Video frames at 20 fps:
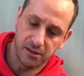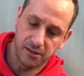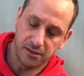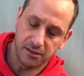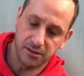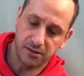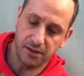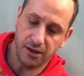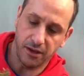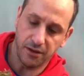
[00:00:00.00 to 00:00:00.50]

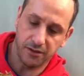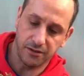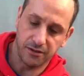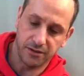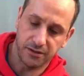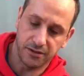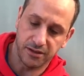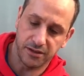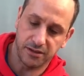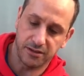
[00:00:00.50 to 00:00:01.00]
So
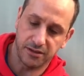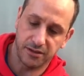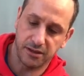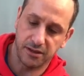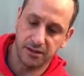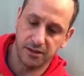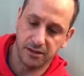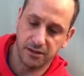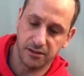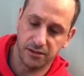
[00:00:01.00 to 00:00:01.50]
it's just
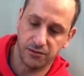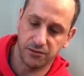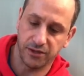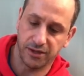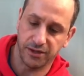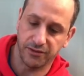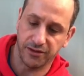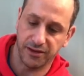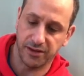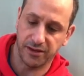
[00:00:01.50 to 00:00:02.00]

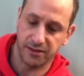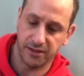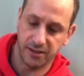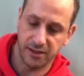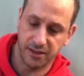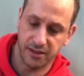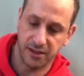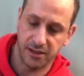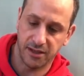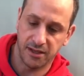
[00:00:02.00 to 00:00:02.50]
looking around,
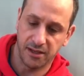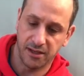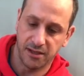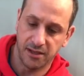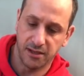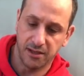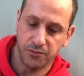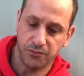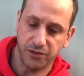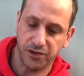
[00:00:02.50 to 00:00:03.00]

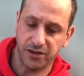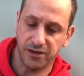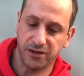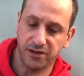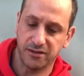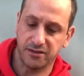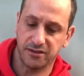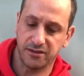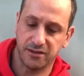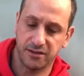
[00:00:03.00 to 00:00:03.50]
pretty
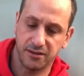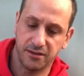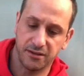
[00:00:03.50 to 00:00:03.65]
nice.